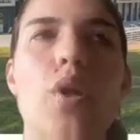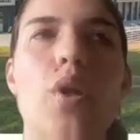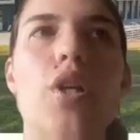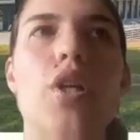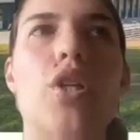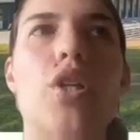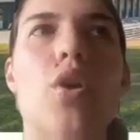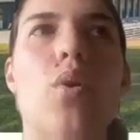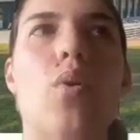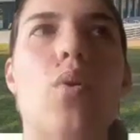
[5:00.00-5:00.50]
were
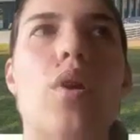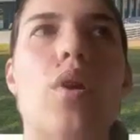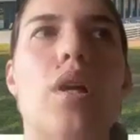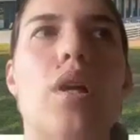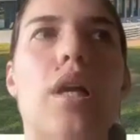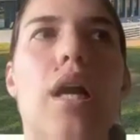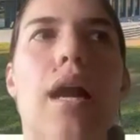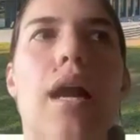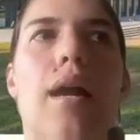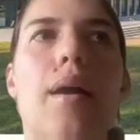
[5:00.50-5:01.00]

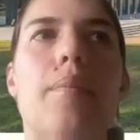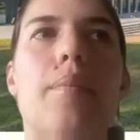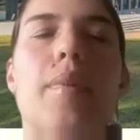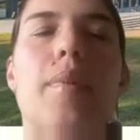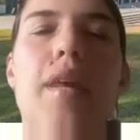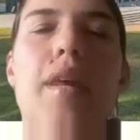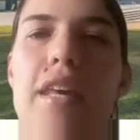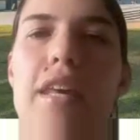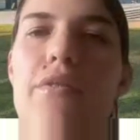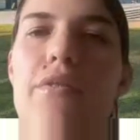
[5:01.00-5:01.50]
your
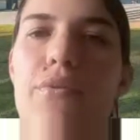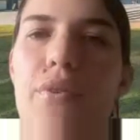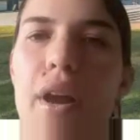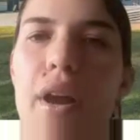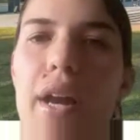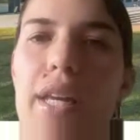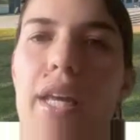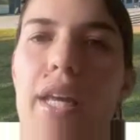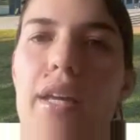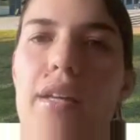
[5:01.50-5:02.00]
key
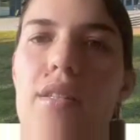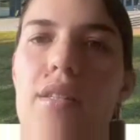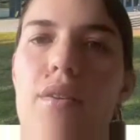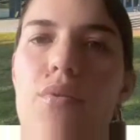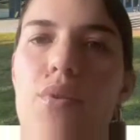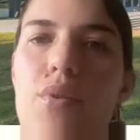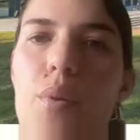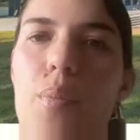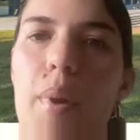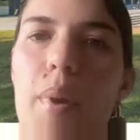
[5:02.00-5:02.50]
findings
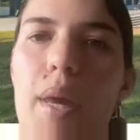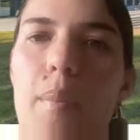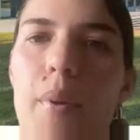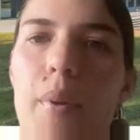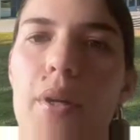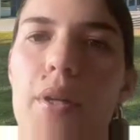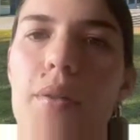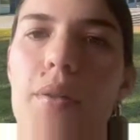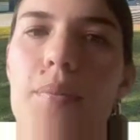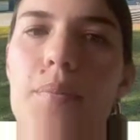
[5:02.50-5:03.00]
of the
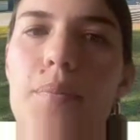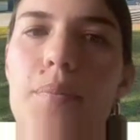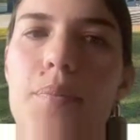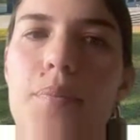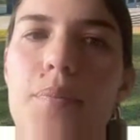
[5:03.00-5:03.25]
paper?